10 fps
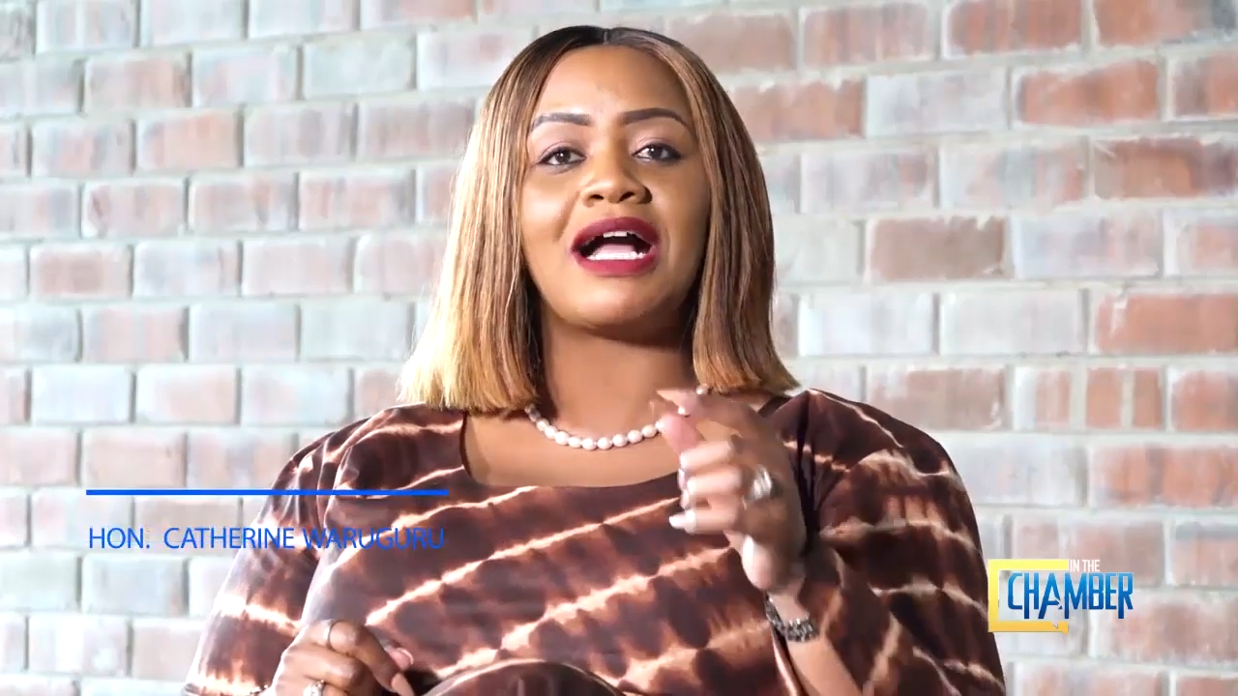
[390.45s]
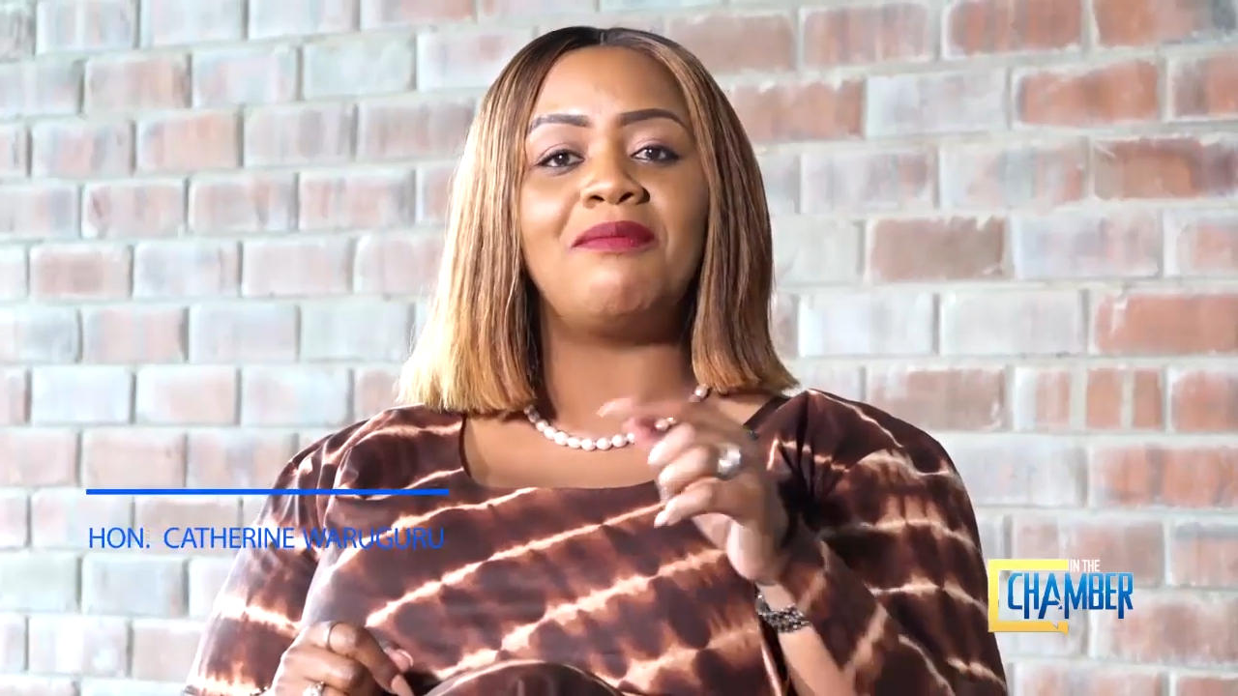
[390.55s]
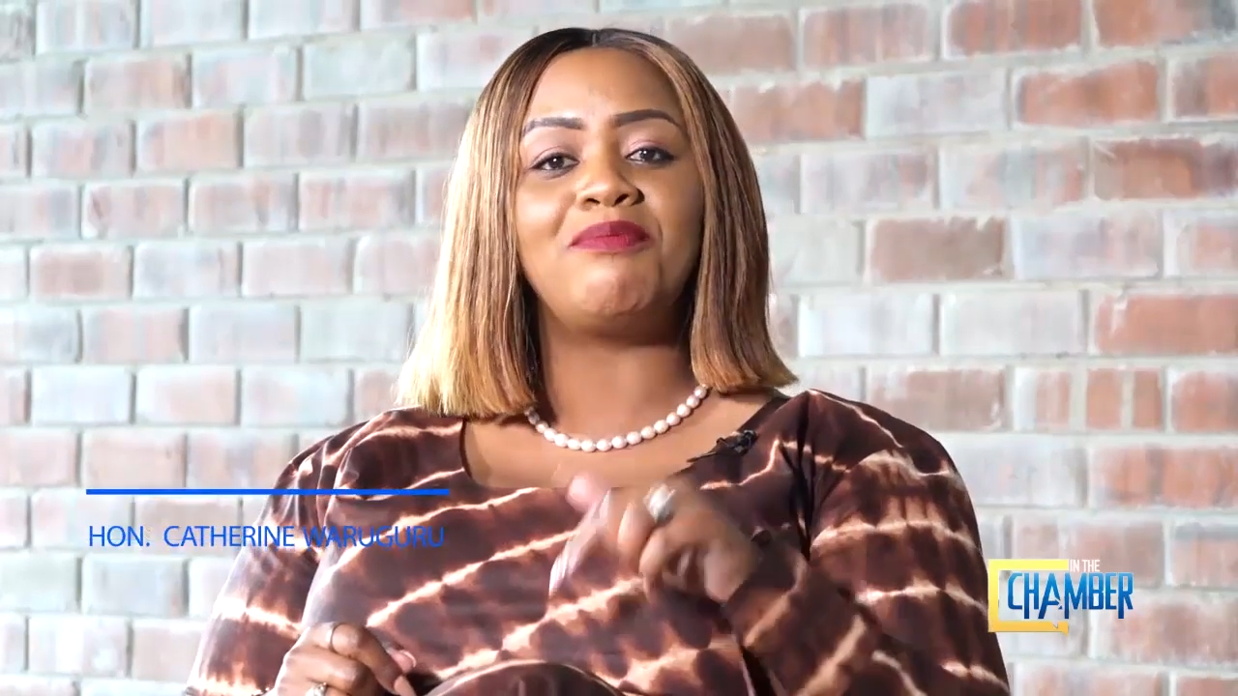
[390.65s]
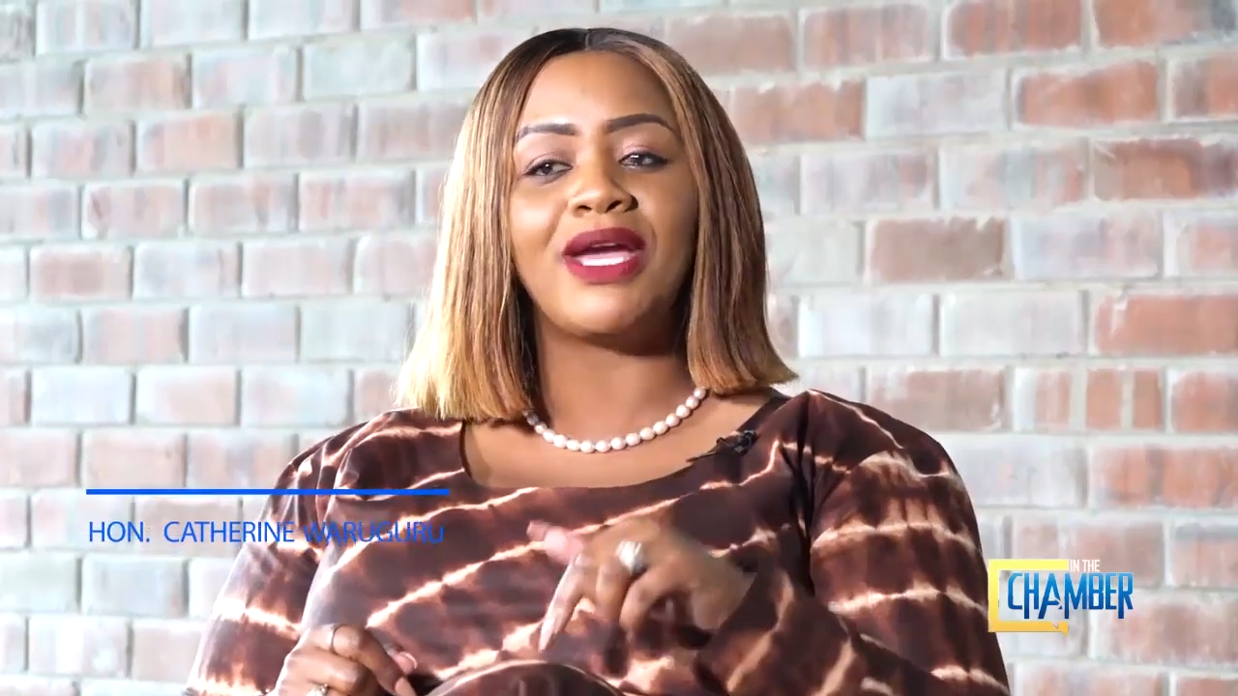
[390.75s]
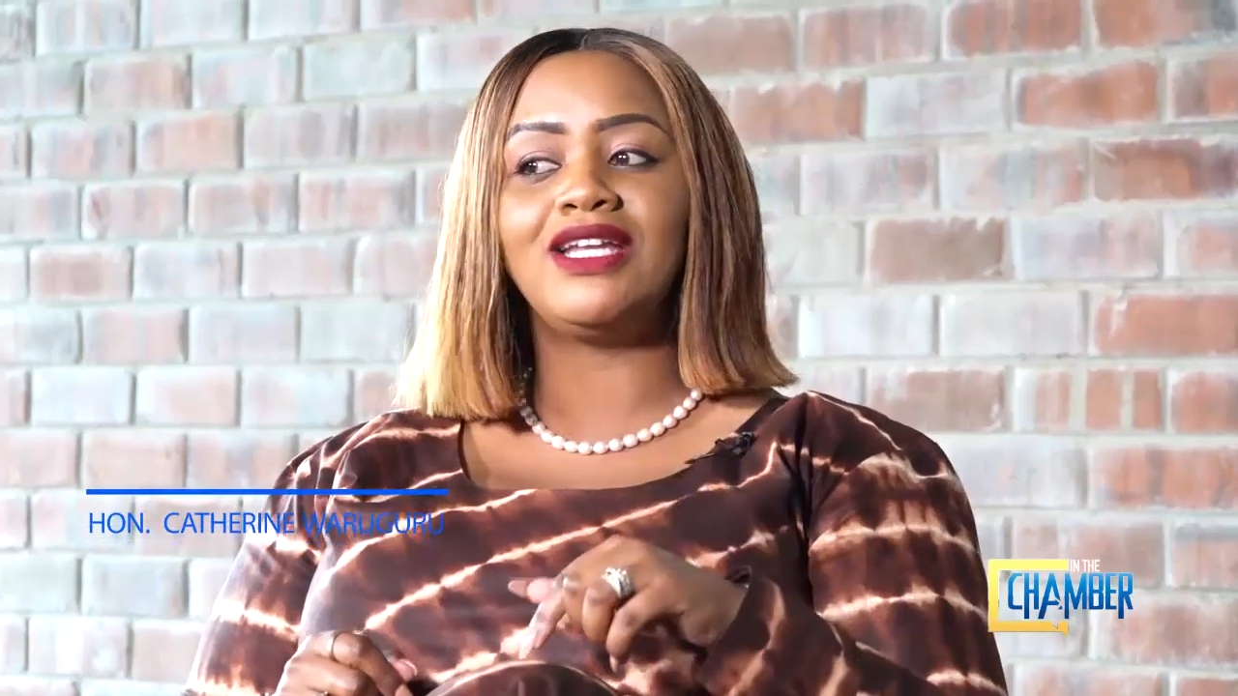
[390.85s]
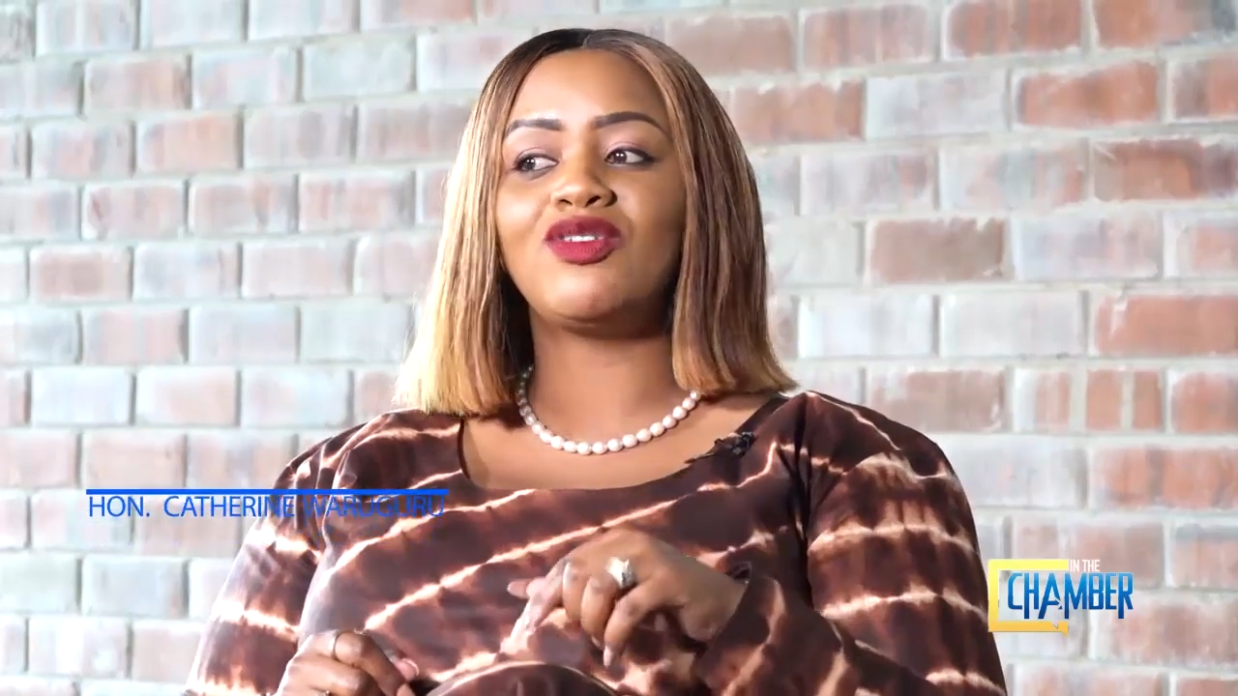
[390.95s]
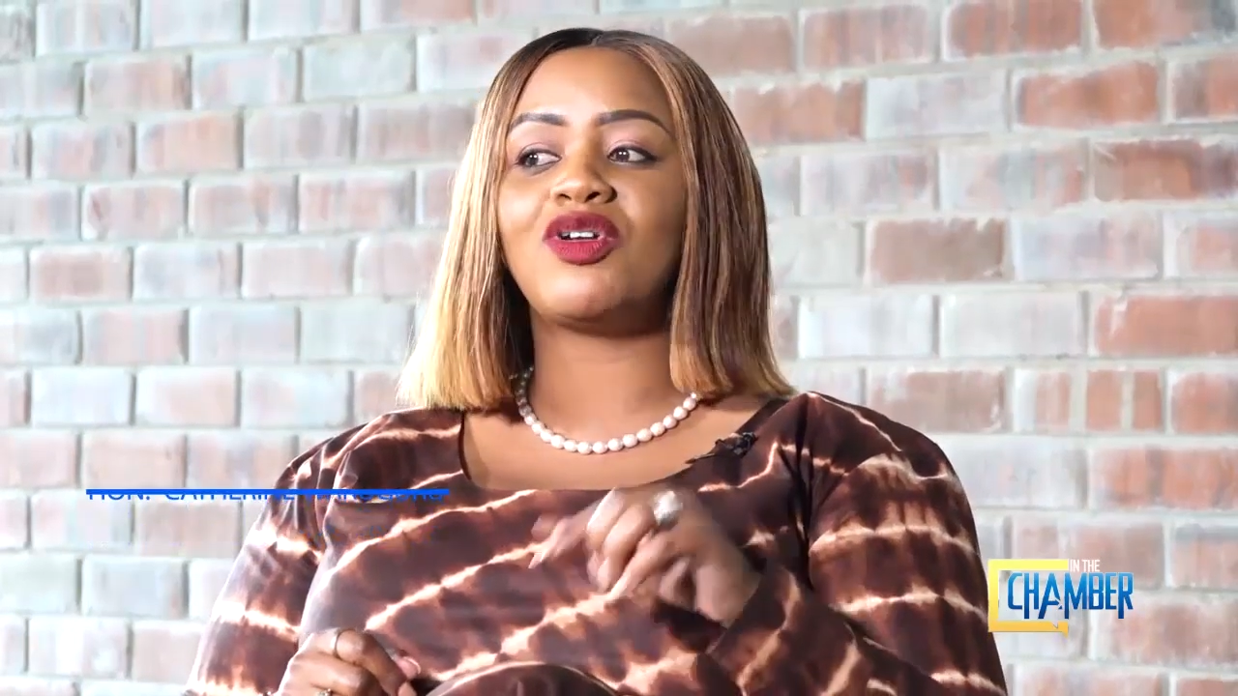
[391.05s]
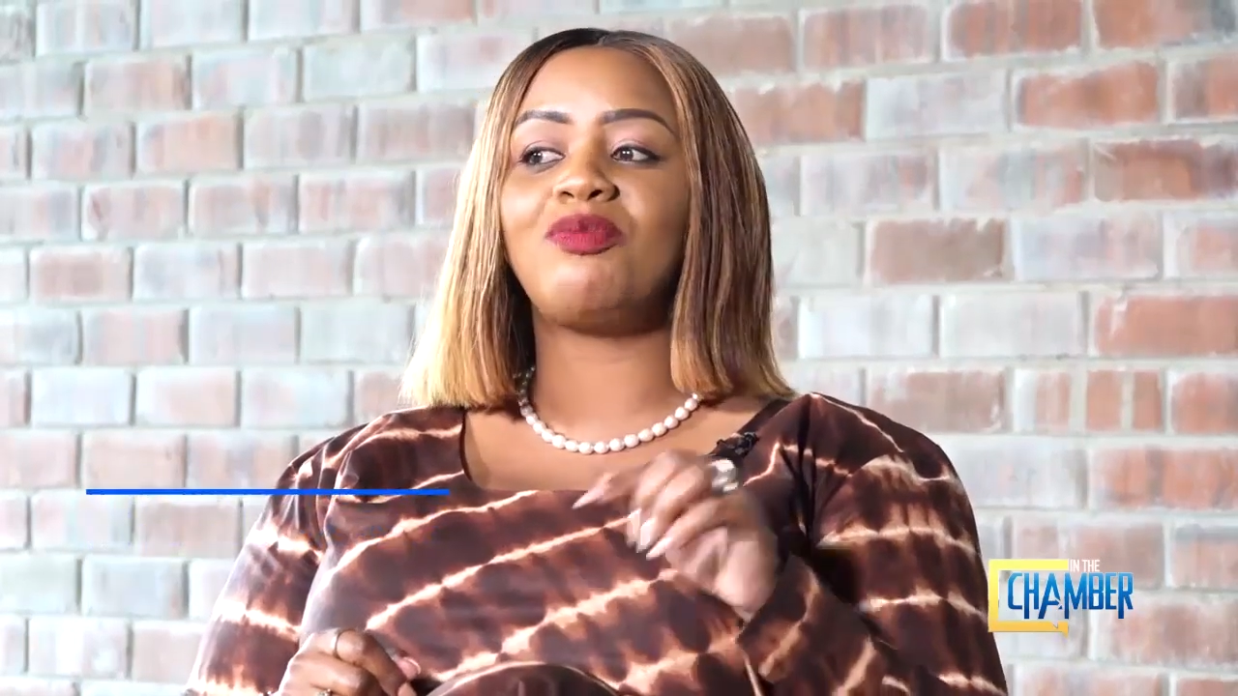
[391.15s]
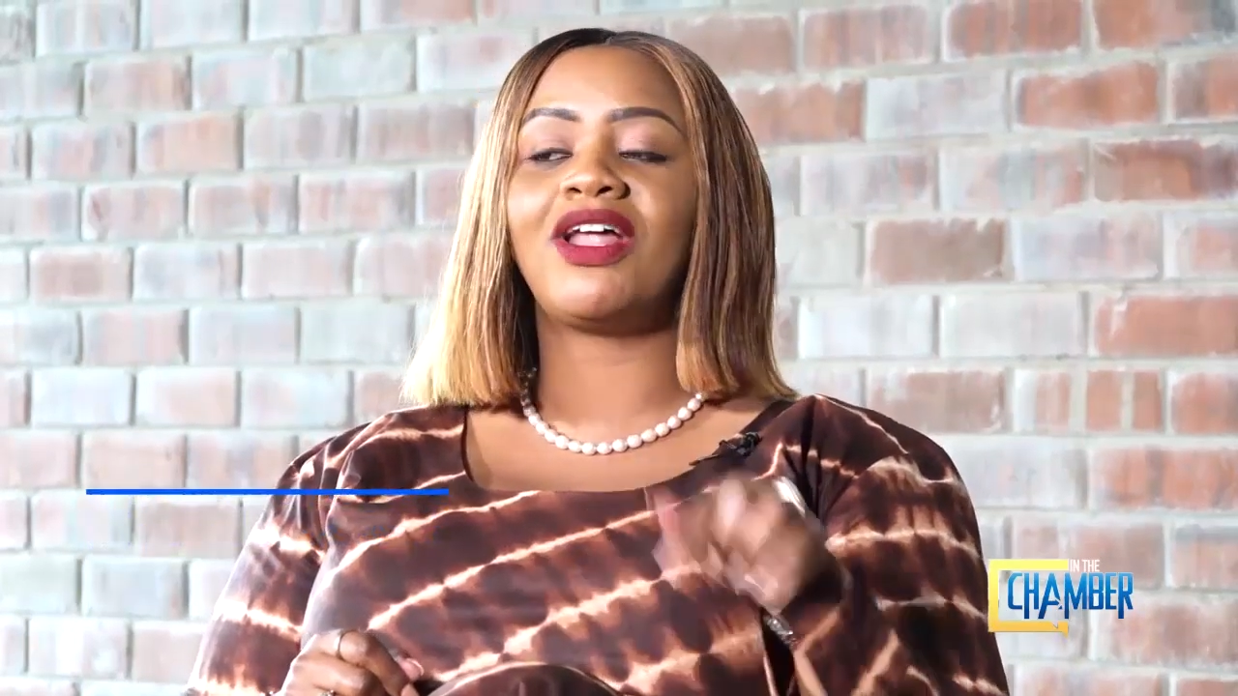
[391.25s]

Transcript: campaigned on a